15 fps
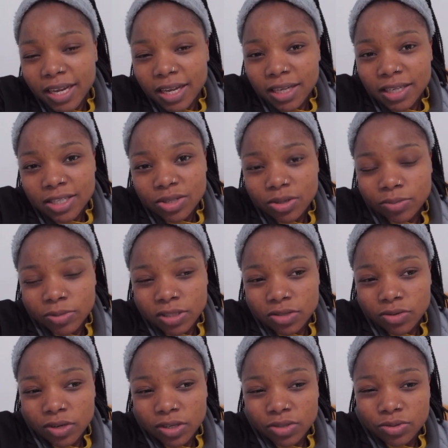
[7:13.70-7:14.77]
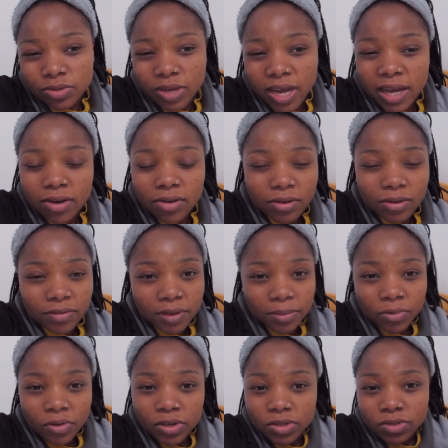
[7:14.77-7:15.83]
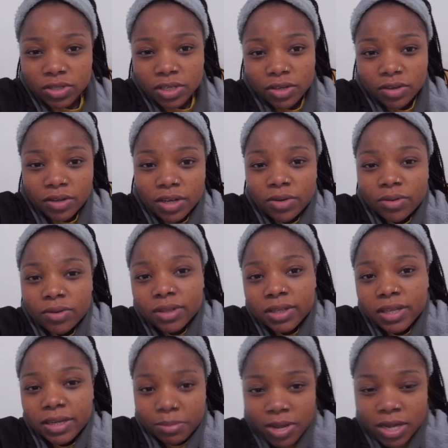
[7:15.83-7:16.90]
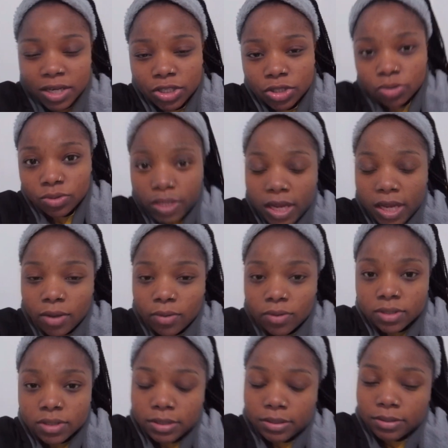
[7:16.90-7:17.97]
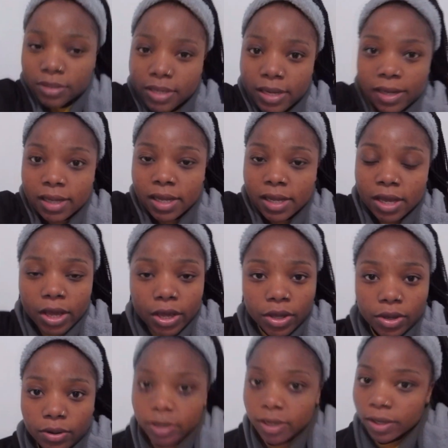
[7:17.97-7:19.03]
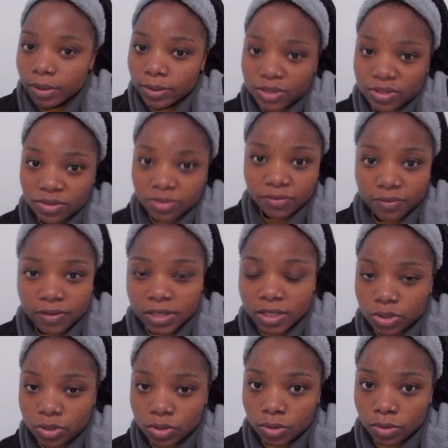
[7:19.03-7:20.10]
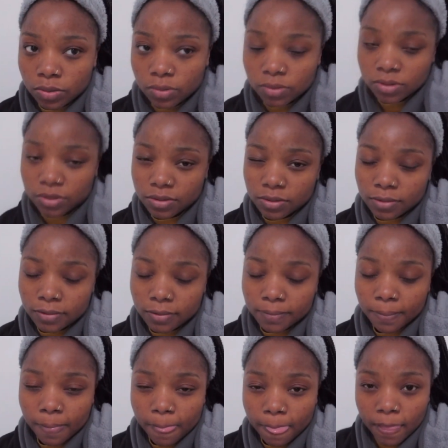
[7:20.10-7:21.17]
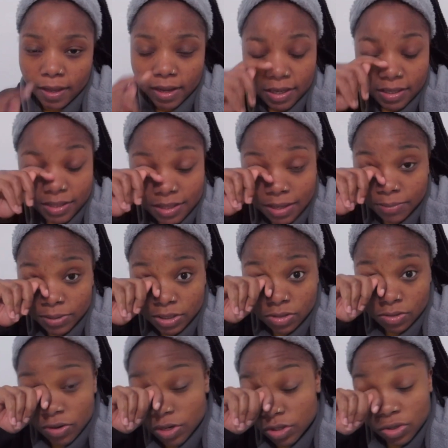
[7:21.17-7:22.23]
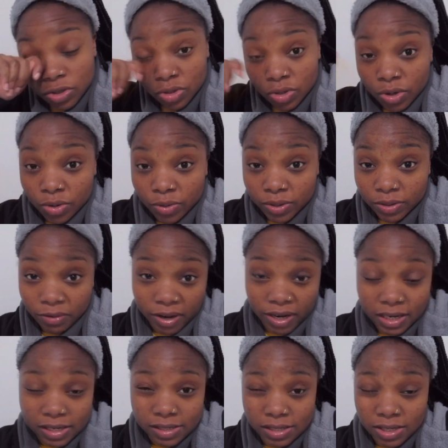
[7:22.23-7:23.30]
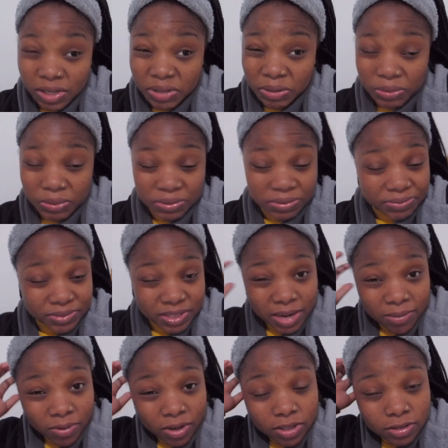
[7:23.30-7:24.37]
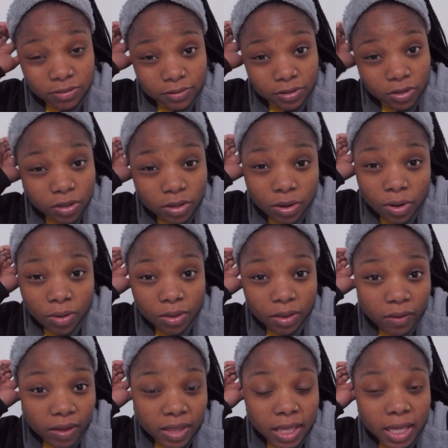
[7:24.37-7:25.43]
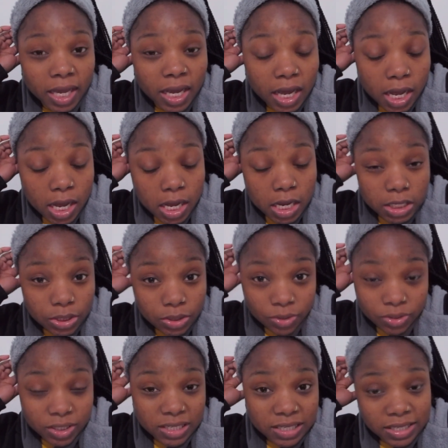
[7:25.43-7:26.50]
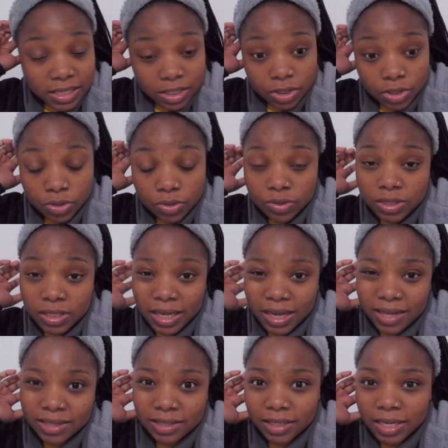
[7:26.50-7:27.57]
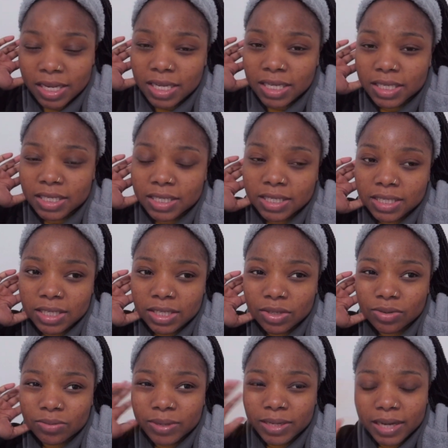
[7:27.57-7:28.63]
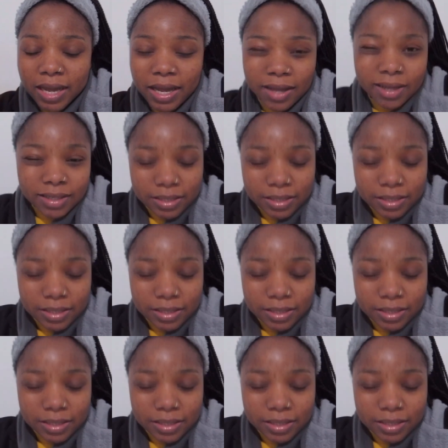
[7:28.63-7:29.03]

so i'm just going to i don't know if i'm going to take you along that much today because today your girl is not feeling so good so today i'm just going to show you what we're eating or i'm going to vlog all the way there so just stay tuned and see you but ah